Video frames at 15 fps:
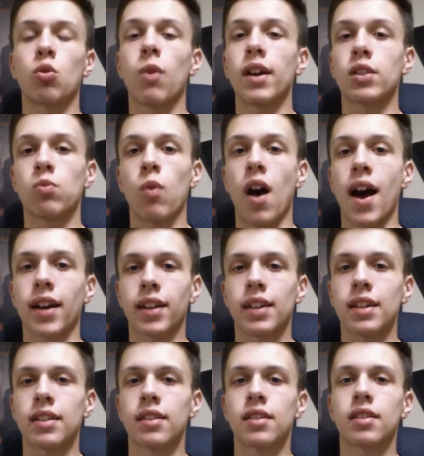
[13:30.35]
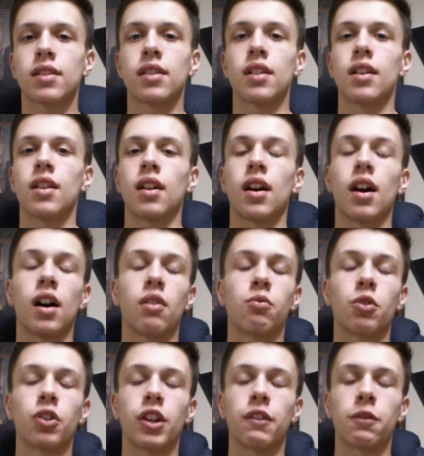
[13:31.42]
Quez Watkins,
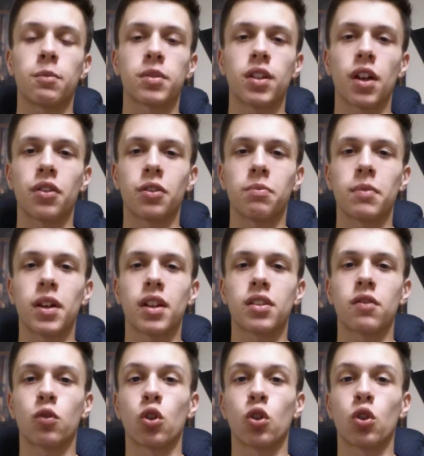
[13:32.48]
rookie from Southern Miss.